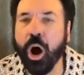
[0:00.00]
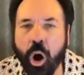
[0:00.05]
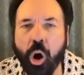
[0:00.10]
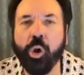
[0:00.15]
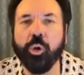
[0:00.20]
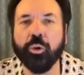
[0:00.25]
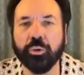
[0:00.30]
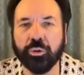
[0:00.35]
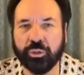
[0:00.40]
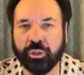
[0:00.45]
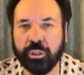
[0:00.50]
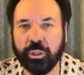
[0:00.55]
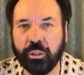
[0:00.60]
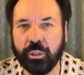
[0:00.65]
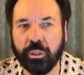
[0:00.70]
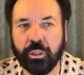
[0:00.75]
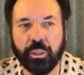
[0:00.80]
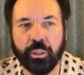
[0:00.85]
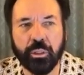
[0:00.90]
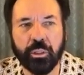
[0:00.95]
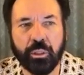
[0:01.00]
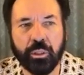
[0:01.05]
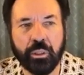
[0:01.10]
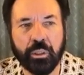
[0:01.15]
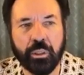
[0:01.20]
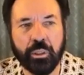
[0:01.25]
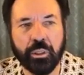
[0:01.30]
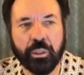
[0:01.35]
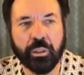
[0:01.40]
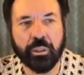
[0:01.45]
Behold,
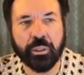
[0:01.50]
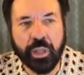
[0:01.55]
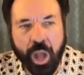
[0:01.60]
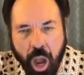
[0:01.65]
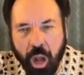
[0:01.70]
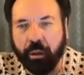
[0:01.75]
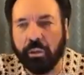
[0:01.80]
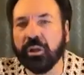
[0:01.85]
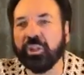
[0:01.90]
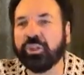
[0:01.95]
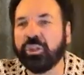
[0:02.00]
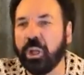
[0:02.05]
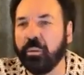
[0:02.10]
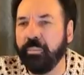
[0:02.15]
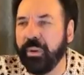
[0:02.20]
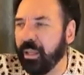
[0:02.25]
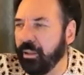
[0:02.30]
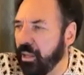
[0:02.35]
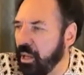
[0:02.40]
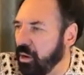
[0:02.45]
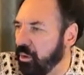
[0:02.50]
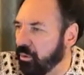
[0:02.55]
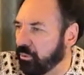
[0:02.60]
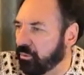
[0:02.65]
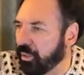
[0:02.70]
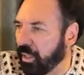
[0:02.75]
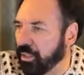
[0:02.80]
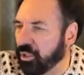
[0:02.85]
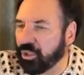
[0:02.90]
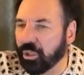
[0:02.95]
Darkness shall be in the
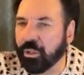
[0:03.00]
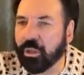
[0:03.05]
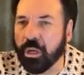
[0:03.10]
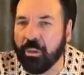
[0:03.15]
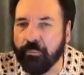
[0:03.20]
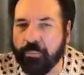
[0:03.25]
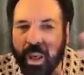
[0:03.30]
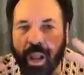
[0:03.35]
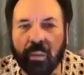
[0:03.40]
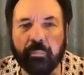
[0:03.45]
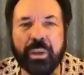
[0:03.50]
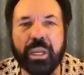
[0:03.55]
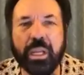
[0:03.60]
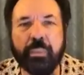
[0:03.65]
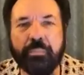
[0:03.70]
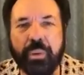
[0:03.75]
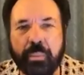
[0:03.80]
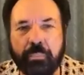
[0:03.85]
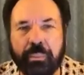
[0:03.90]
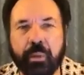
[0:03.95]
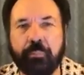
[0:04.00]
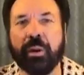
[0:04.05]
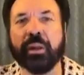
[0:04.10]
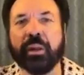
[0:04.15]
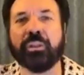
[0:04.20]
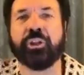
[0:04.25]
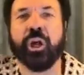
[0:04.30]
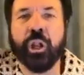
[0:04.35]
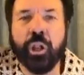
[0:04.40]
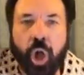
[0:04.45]
earth and shall compel many
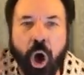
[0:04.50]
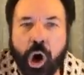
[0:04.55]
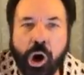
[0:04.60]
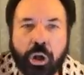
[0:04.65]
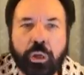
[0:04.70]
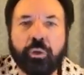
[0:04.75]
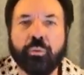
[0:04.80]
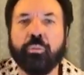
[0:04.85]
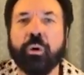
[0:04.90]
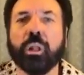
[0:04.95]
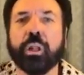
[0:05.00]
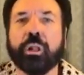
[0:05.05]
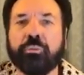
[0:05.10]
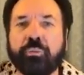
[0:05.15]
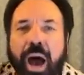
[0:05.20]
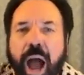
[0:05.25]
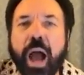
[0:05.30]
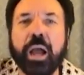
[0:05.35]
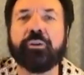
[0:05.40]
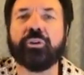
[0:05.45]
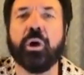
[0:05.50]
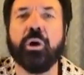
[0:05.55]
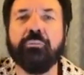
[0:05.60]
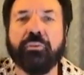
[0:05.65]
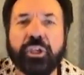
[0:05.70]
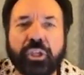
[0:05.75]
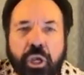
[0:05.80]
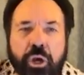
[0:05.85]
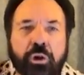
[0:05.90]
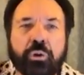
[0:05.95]
people, but the Lord will arise
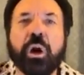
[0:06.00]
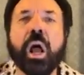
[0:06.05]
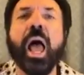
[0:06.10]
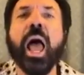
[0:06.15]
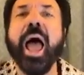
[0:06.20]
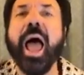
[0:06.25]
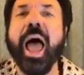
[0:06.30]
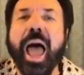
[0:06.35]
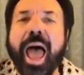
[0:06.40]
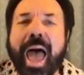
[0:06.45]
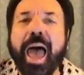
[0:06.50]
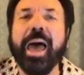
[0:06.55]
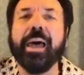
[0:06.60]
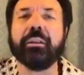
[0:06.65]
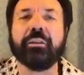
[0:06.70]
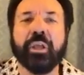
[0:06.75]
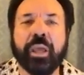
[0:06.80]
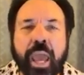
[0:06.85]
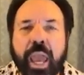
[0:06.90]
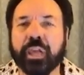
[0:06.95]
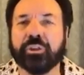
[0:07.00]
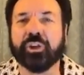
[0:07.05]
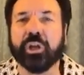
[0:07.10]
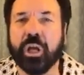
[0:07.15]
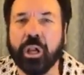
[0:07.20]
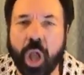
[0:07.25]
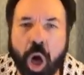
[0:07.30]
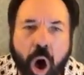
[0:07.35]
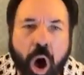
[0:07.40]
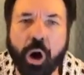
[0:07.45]
over you, and
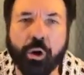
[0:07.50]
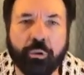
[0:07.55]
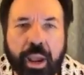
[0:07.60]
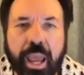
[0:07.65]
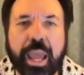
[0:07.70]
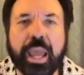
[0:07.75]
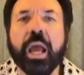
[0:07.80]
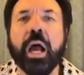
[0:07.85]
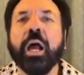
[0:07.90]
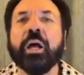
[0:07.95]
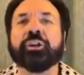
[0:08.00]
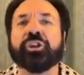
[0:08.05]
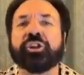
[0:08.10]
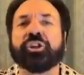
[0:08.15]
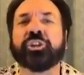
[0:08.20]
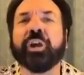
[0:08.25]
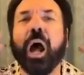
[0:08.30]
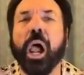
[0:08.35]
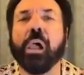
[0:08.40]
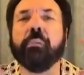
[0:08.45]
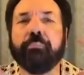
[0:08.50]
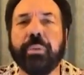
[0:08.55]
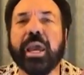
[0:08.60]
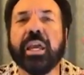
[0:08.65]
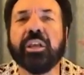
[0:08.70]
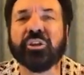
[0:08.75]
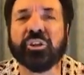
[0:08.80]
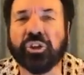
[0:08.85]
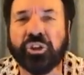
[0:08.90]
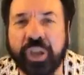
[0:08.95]
his glory
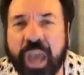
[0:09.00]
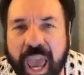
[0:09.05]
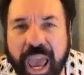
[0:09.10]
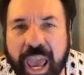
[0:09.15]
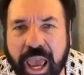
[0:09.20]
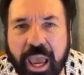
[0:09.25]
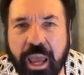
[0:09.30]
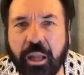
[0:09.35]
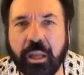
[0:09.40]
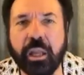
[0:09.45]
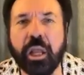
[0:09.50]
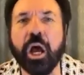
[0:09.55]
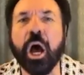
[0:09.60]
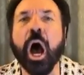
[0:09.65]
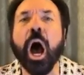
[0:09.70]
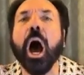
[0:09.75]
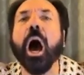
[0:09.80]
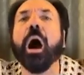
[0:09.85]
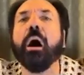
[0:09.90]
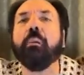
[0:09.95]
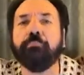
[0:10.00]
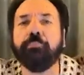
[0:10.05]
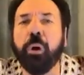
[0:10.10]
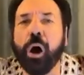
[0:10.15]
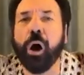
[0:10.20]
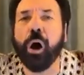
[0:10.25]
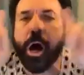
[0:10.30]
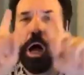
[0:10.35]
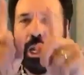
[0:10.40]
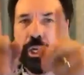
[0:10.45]
shall be seen
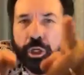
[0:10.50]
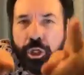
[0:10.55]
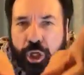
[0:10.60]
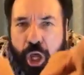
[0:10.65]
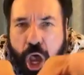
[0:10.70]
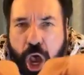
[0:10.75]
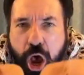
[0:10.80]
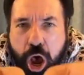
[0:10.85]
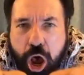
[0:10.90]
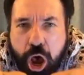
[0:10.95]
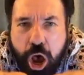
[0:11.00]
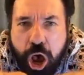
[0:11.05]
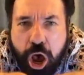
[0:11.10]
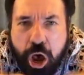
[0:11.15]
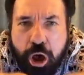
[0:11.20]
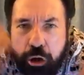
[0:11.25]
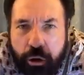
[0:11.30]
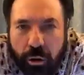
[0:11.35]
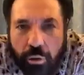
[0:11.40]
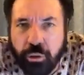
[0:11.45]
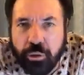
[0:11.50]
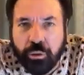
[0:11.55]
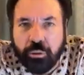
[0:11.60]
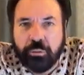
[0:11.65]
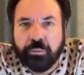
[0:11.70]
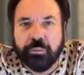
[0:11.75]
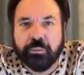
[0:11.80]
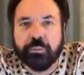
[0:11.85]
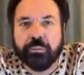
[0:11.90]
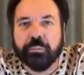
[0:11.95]
upon
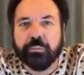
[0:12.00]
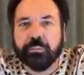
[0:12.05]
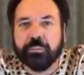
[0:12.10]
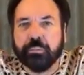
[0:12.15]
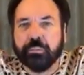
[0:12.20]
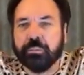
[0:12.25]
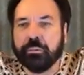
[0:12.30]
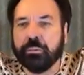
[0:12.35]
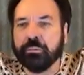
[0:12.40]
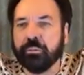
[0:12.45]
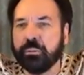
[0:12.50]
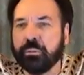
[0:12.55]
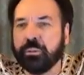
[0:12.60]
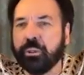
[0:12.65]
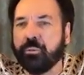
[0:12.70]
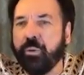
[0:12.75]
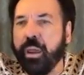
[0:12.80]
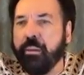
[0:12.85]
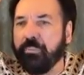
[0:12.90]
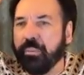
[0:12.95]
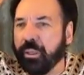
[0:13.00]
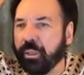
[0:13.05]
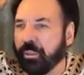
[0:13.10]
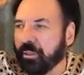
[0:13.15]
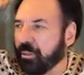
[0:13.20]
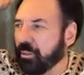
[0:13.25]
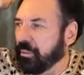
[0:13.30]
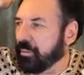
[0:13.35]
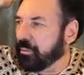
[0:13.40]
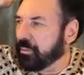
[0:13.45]
you. The
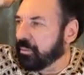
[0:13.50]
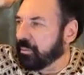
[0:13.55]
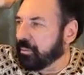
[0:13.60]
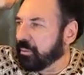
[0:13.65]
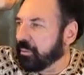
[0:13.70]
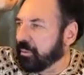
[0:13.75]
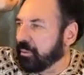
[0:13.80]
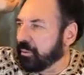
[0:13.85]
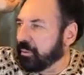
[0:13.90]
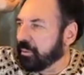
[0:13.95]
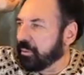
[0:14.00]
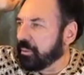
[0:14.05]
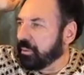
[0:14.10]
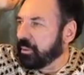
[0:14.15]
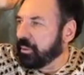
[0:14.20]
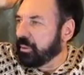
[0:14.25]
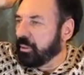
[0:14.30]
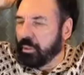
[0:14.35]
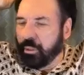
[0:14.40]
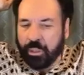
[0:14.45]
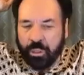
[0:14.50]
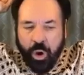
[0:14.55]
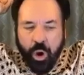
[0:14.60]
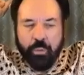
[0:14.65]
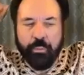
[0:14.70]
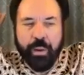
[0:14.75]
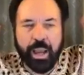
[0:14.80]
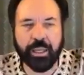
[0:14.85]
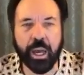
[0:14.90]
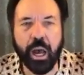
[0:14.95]
remnant.
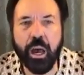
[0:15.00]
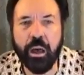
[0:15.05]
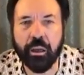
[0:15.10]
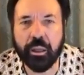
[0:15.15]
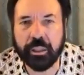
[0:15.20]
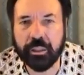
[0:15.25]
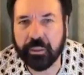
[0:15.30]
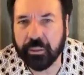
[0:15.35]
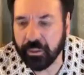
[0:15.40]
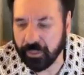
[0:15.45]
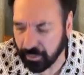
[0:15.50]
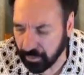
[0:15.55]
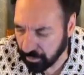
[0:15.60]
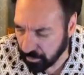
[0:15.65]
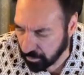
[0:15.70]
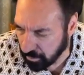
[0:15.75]
Oh my God.